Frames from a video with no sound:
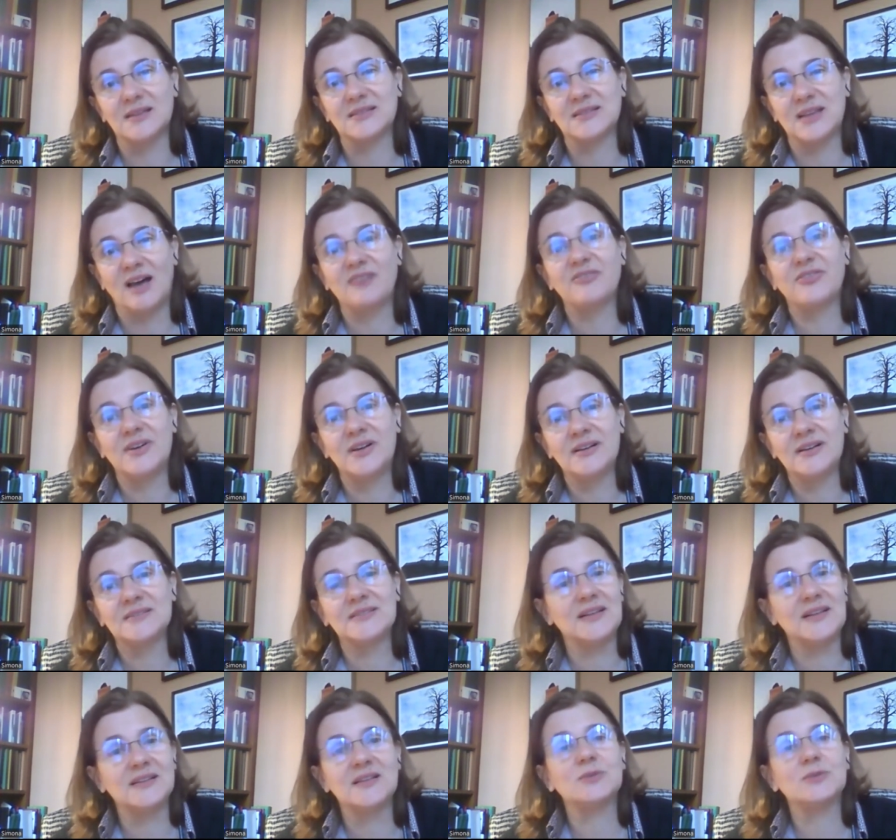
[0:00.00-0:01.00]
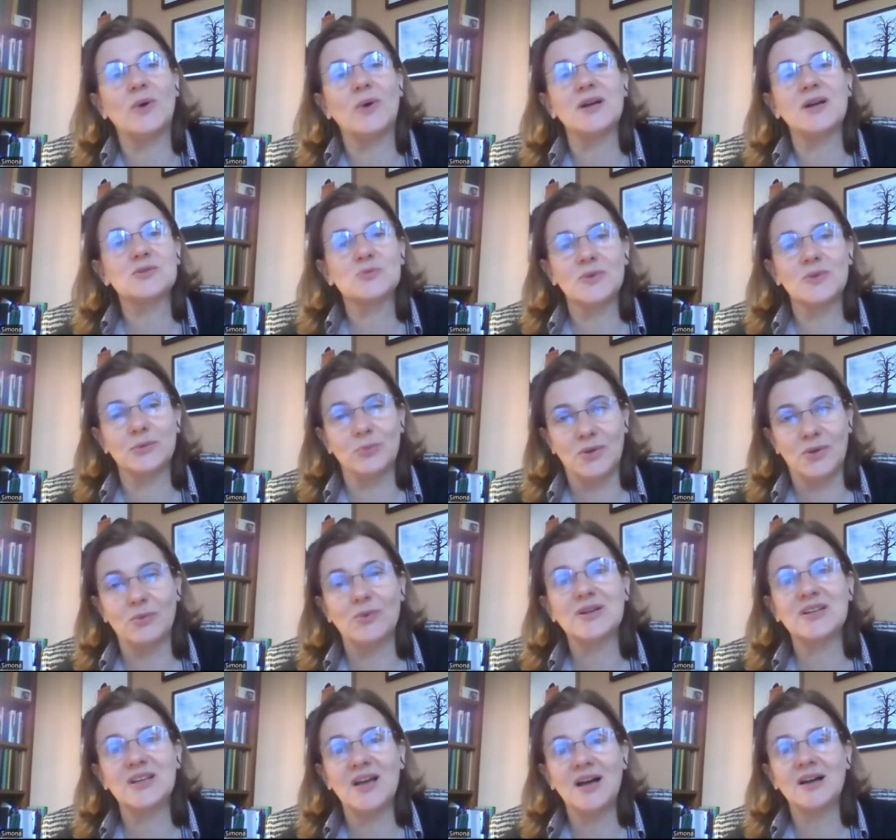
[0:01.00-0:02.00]
tougher than it was when we
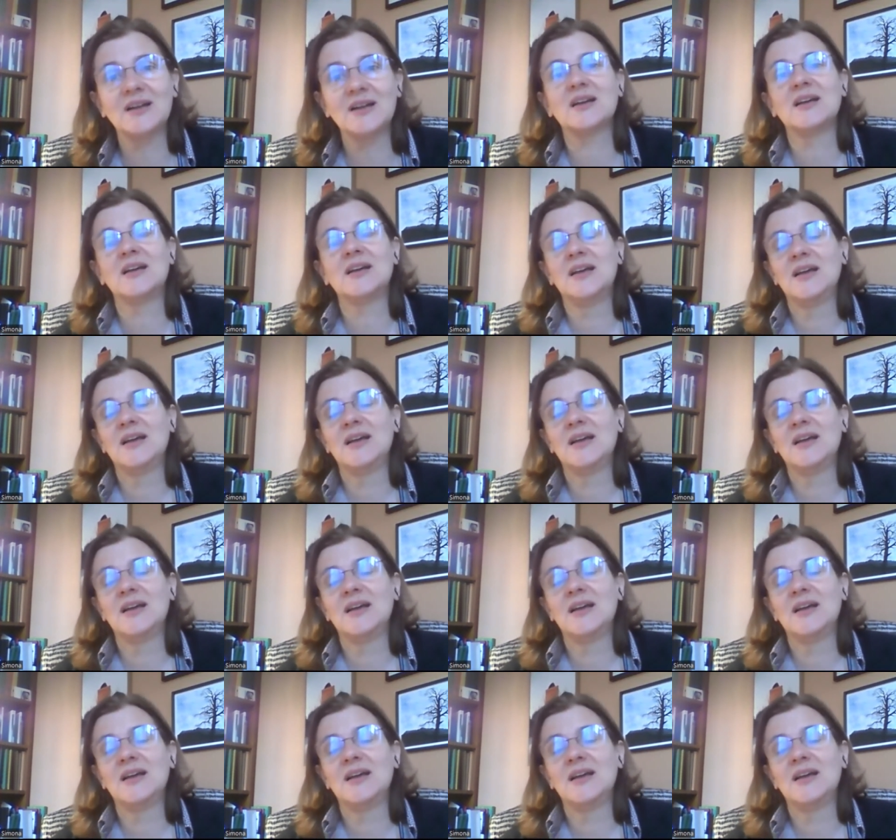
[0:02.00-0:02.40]
were young.